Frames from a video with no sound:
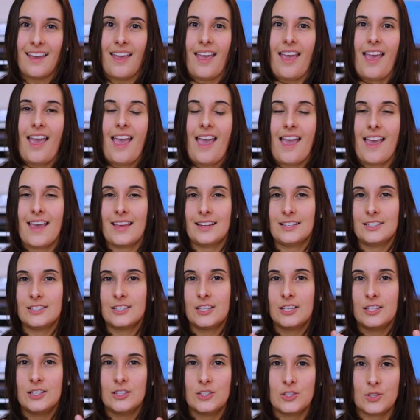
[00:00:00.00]
and
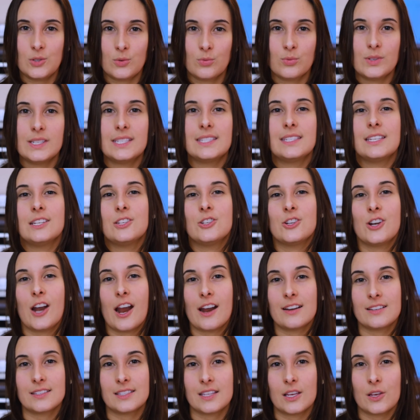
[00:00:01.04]
to recenter
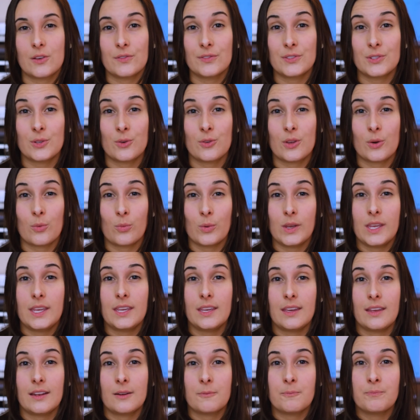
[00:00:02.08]
ourselves so that we
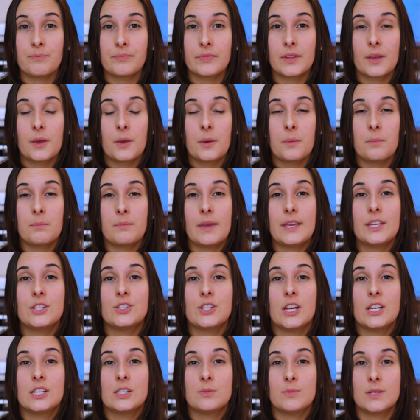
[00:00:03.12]
can make
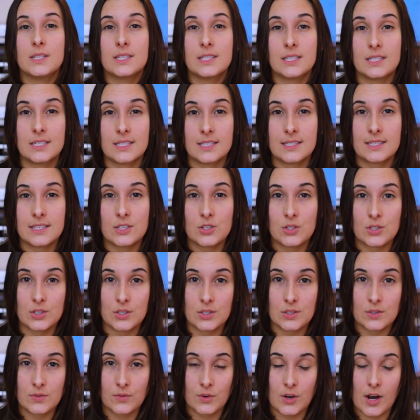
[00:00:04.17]
judgments and
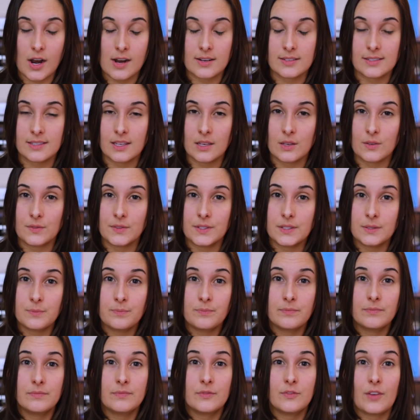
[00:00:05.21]
decisions for ourselves,
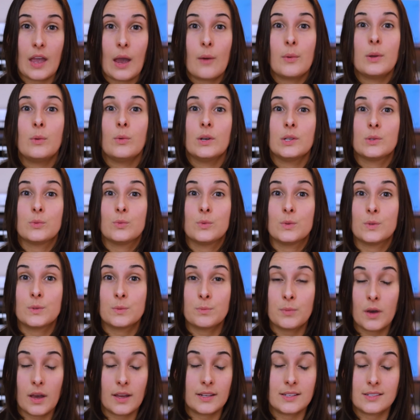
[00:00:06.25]
how we want to
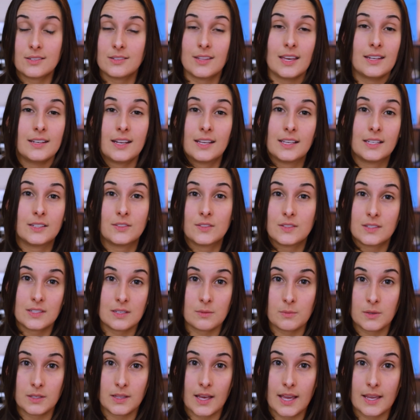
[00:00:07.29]
respond to that negative
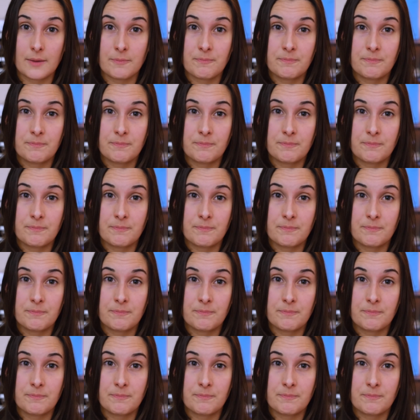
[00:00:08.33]
stimuli.